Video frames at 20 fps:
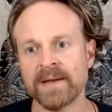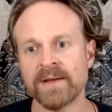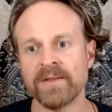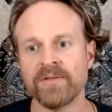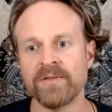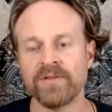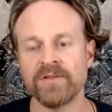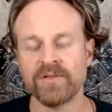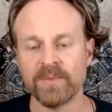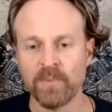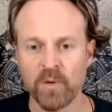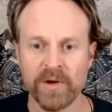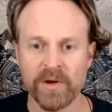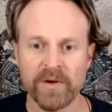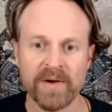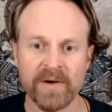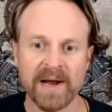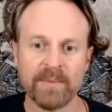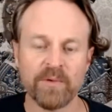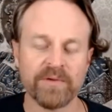the more
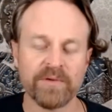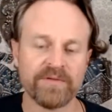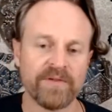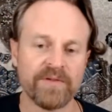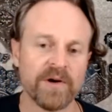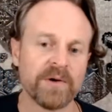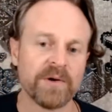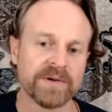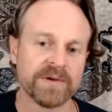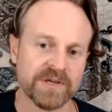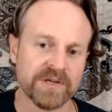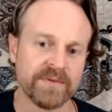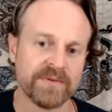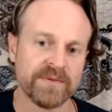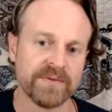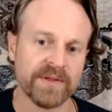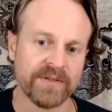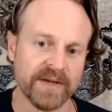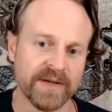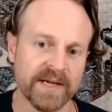you're able to focus on the
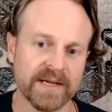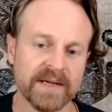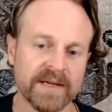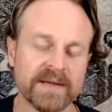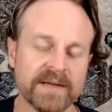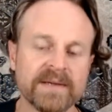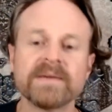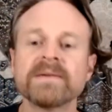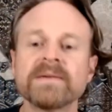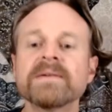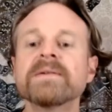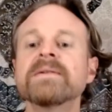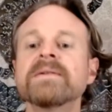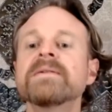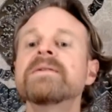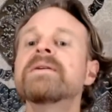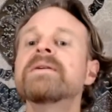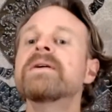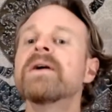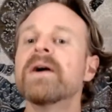thing,
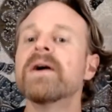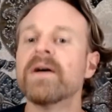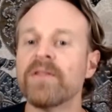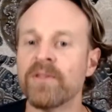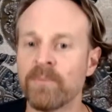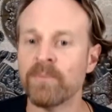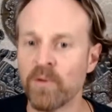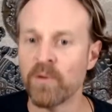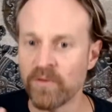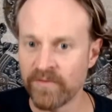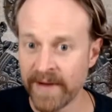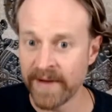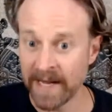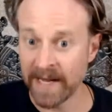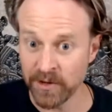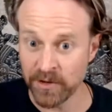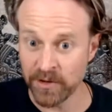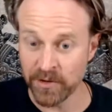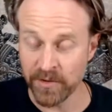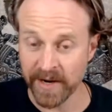the more value
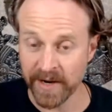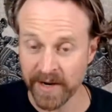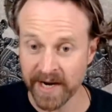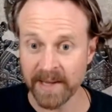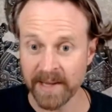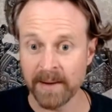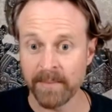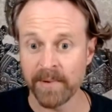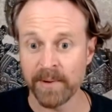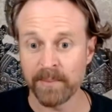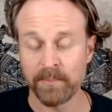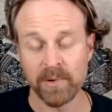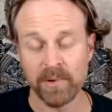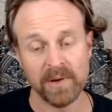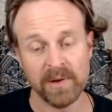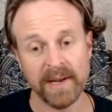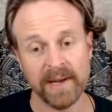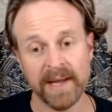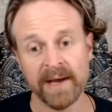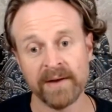you're going to be able to
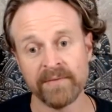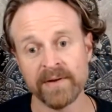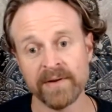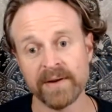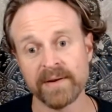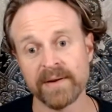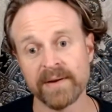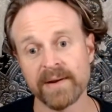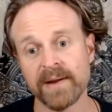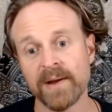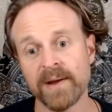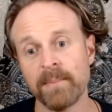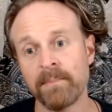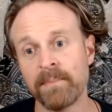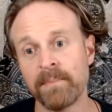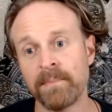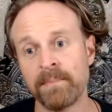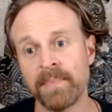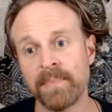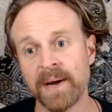pull out of it.
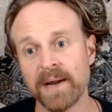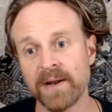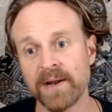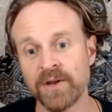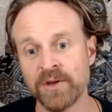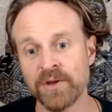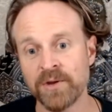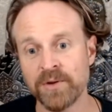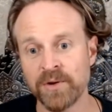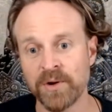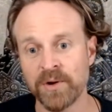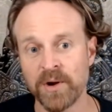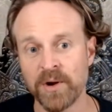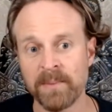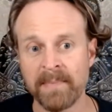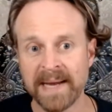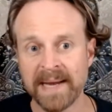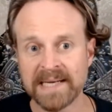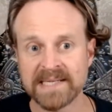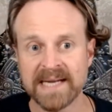But
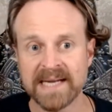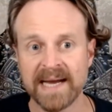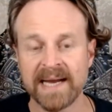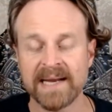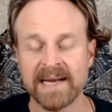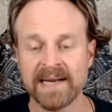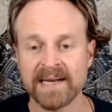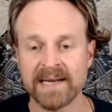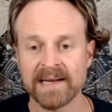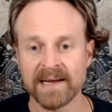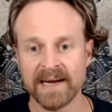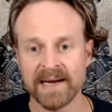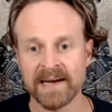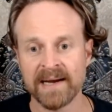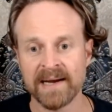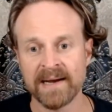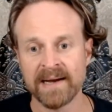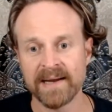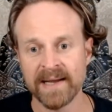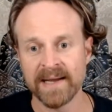maintaining
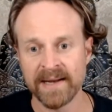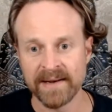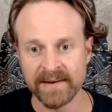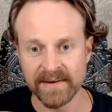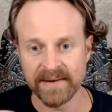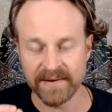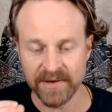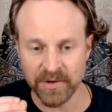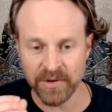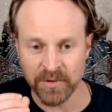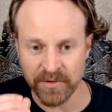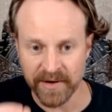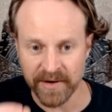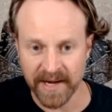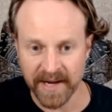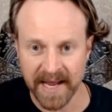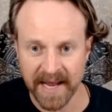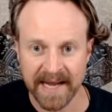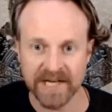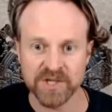in your
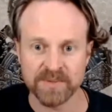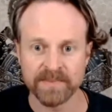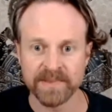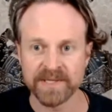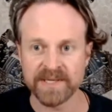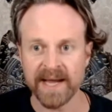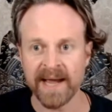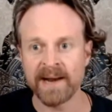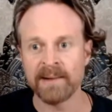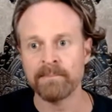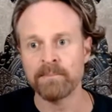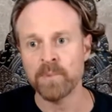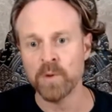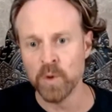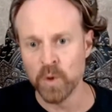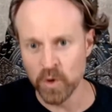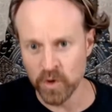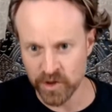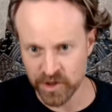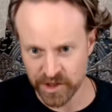engagement and
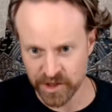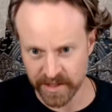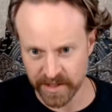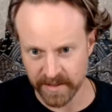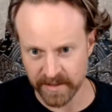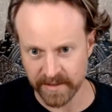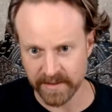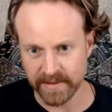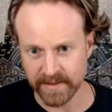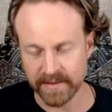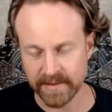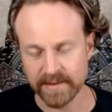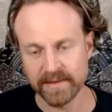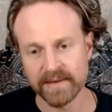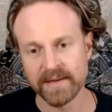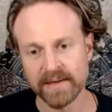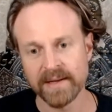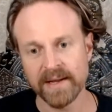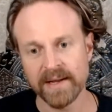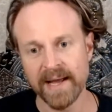immersion
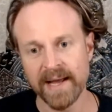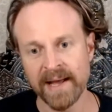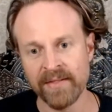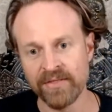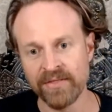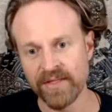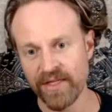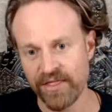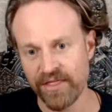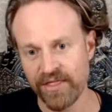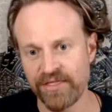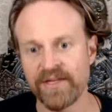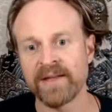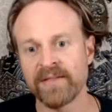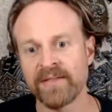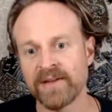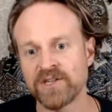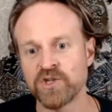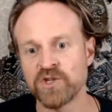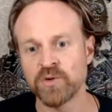in the thing
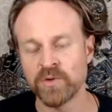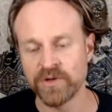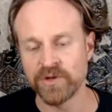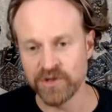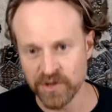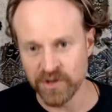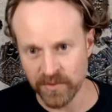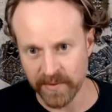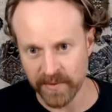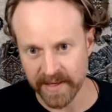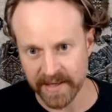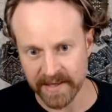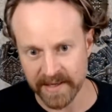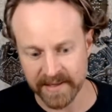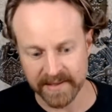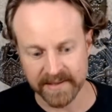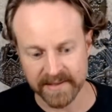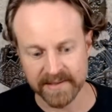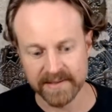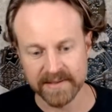that you're doing,
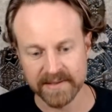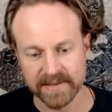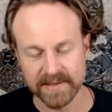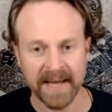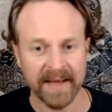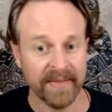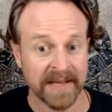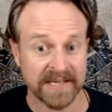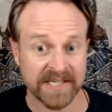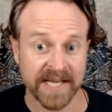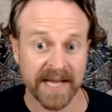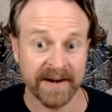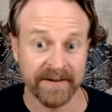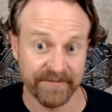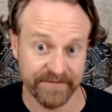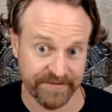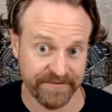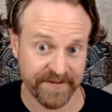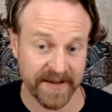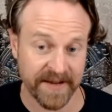man, that's going to
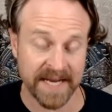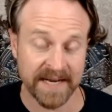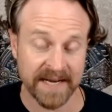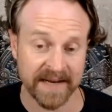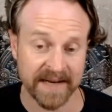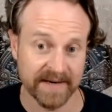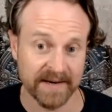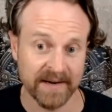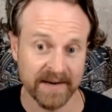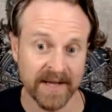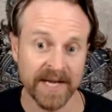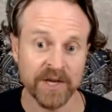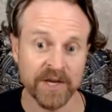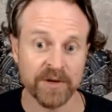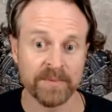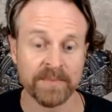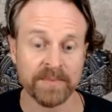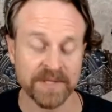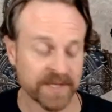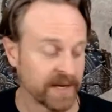feed it. Like,
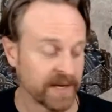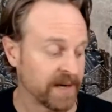it's going